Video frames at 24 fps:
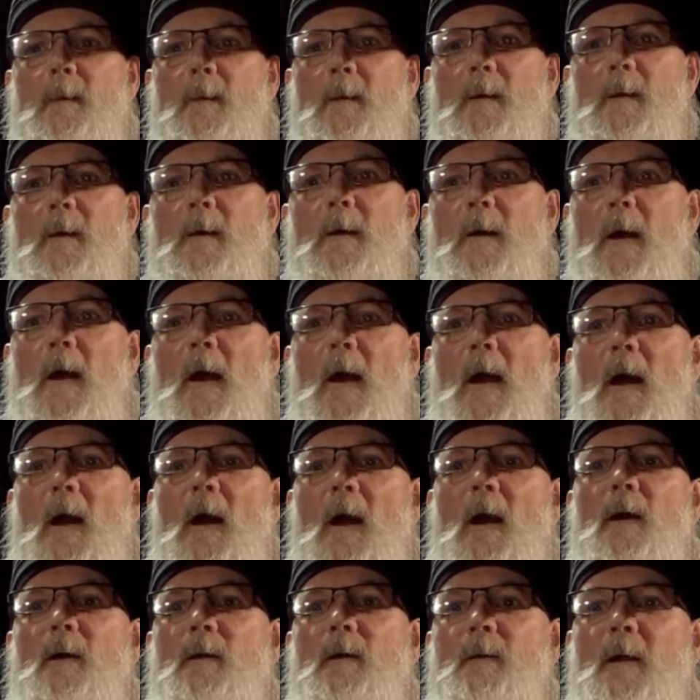
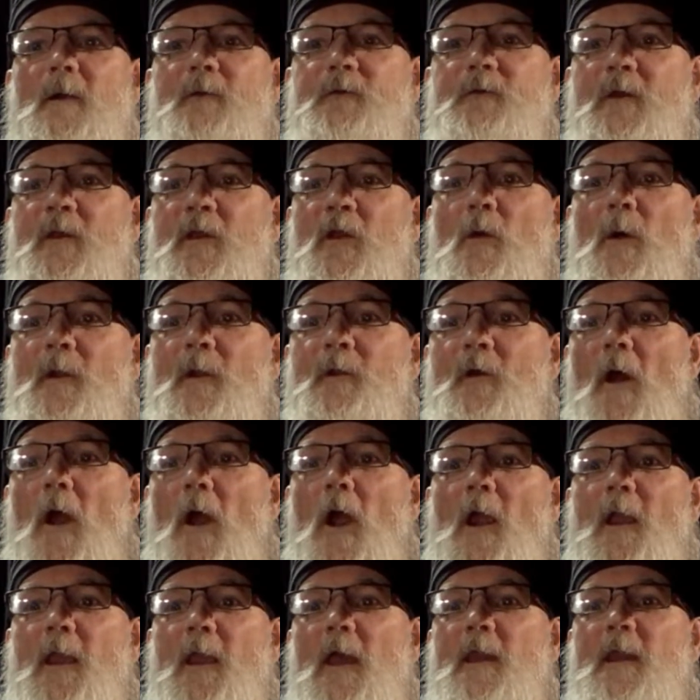I see you and
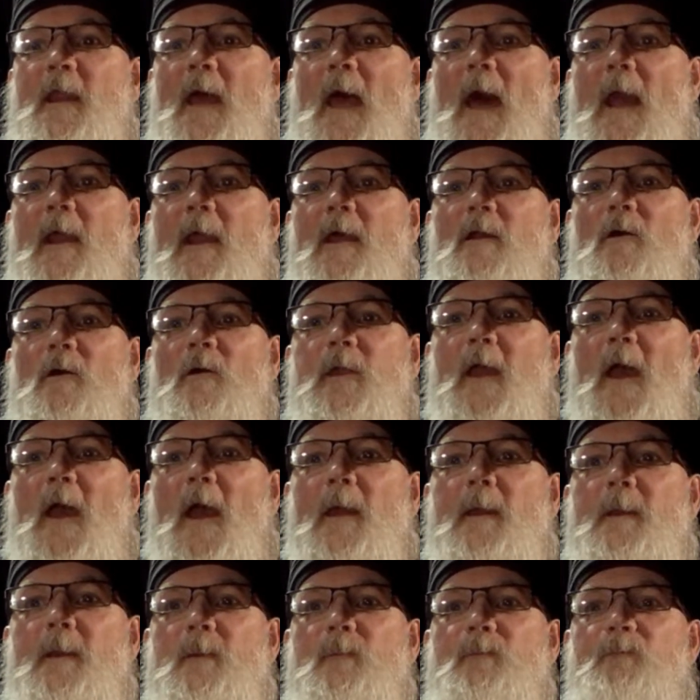Dara getting at it.
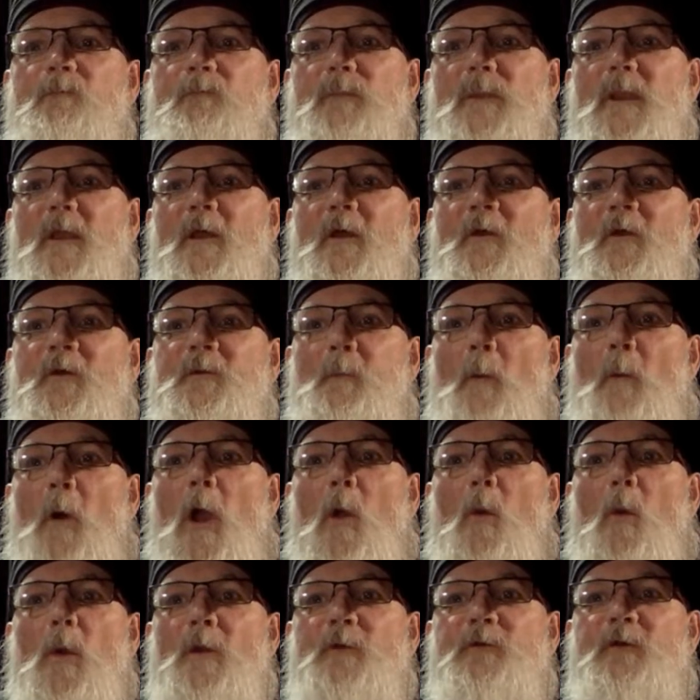Okay.
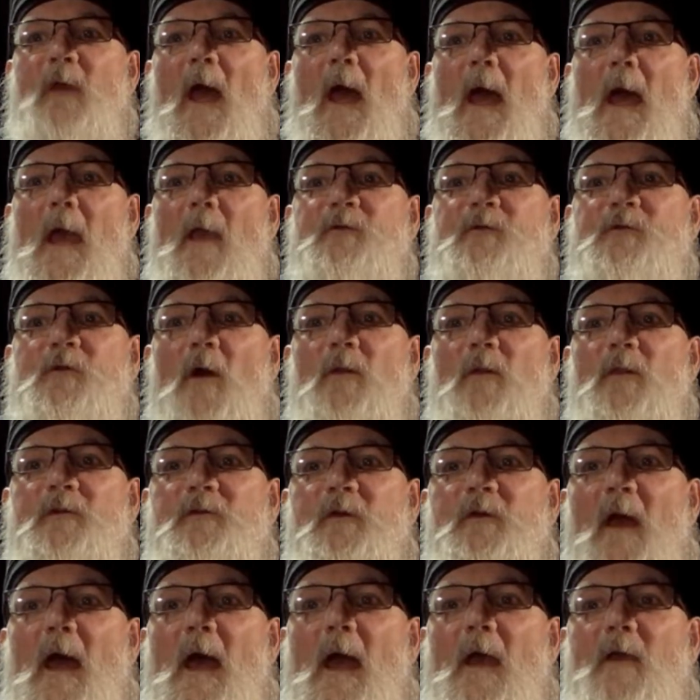Smart, we're taxed on the
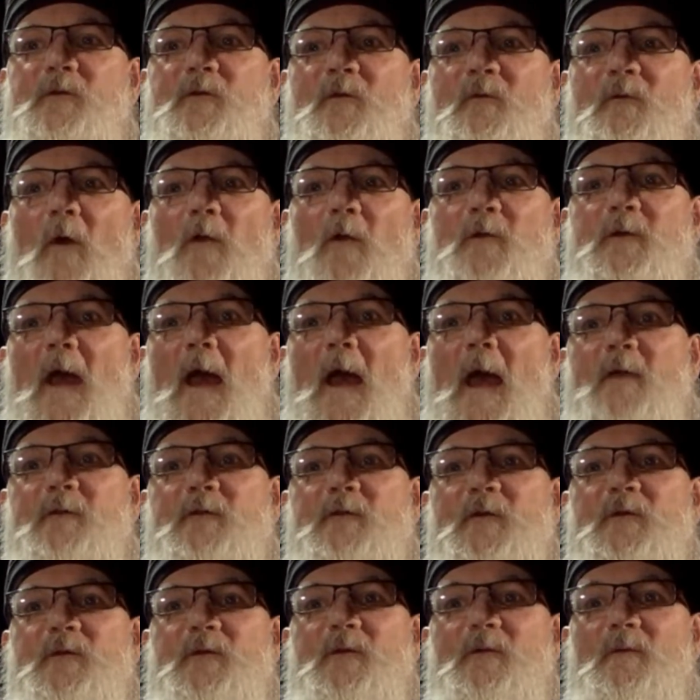tax of our
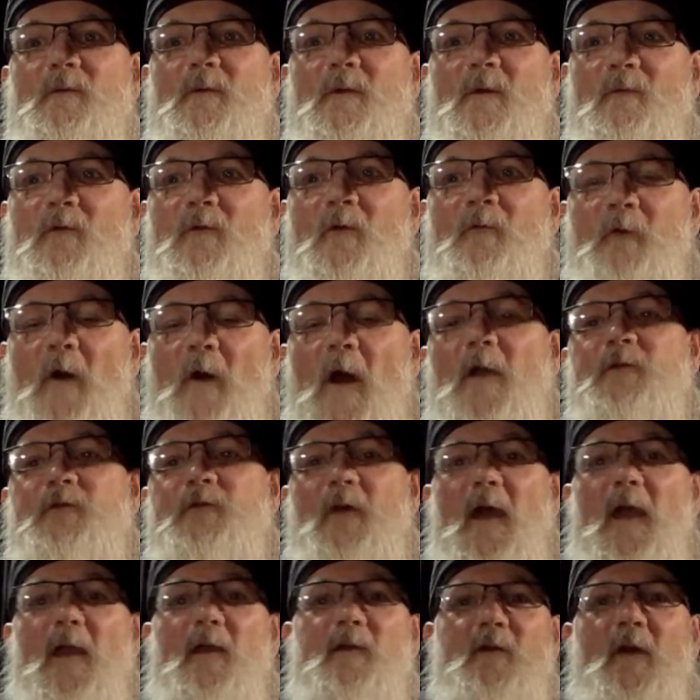taxes, for fuck's
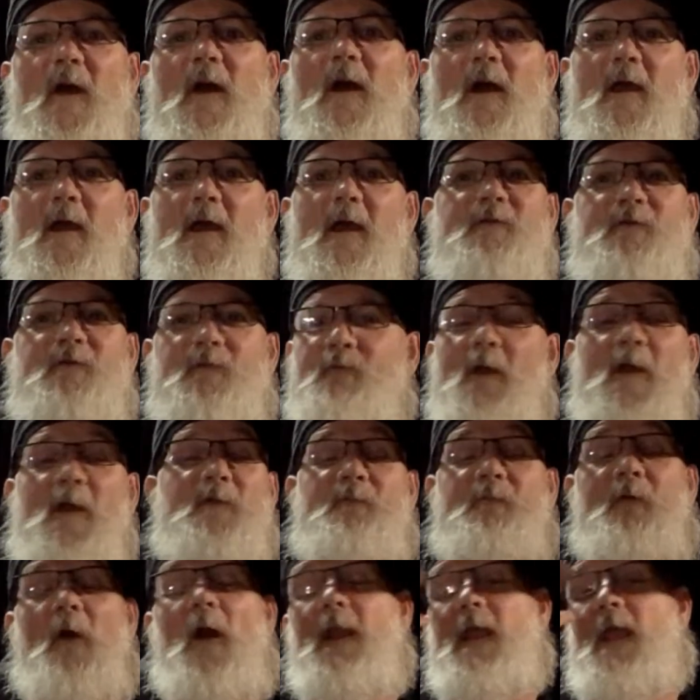sakes. It's
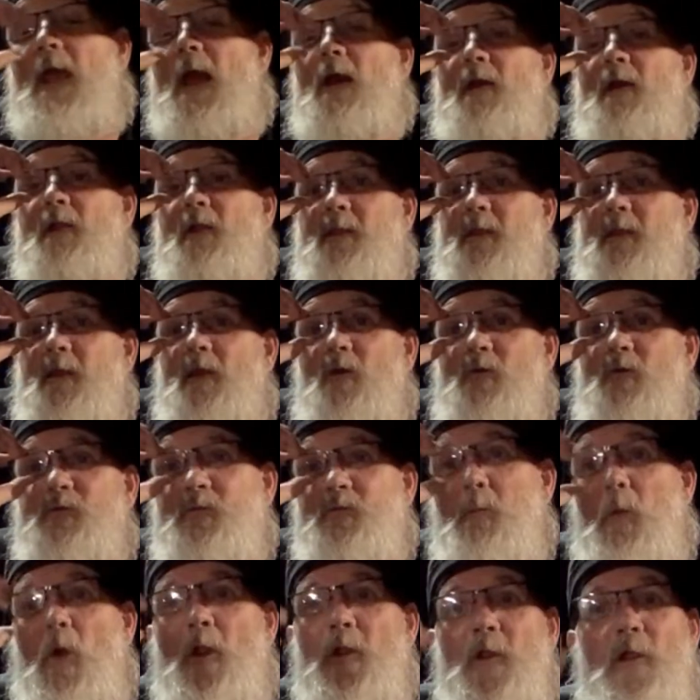funny how,
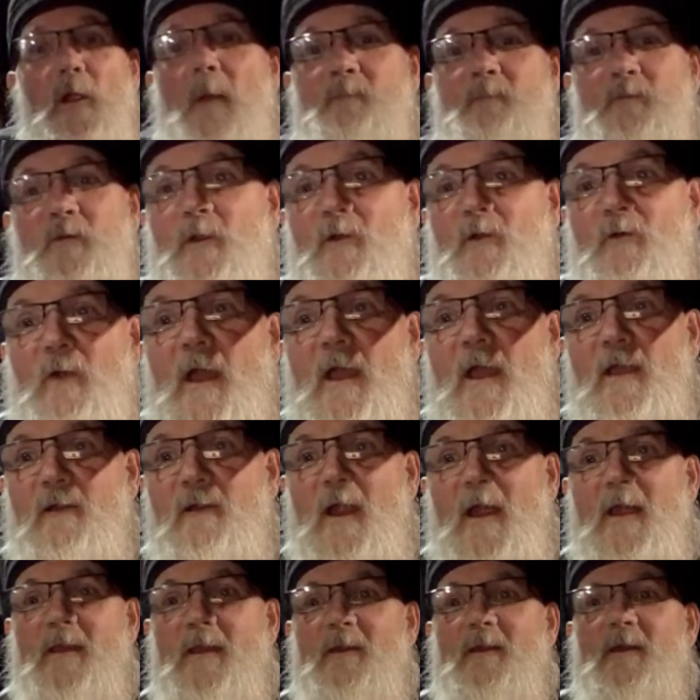Smart, you're absolutely right?
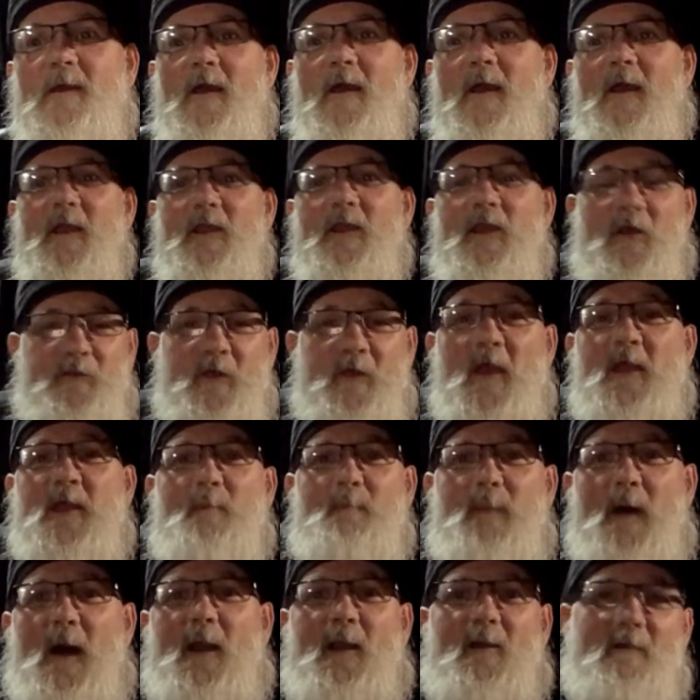You think
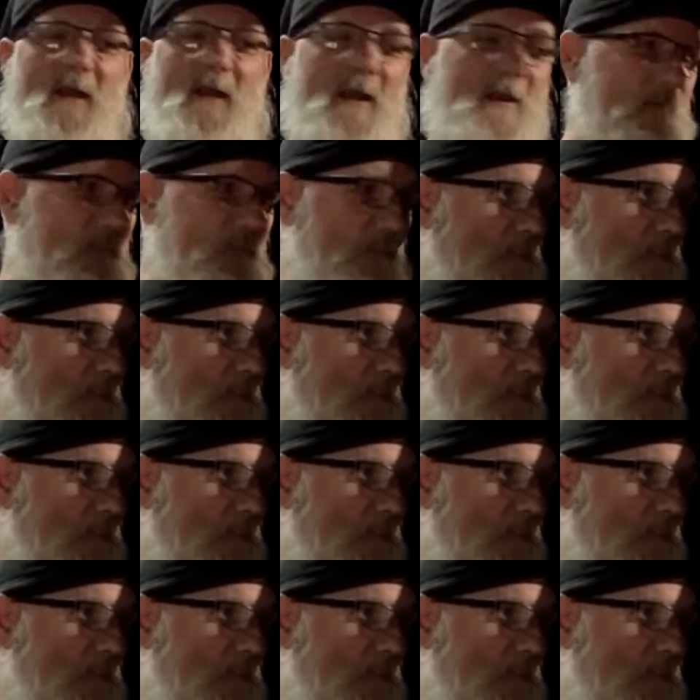about it, right?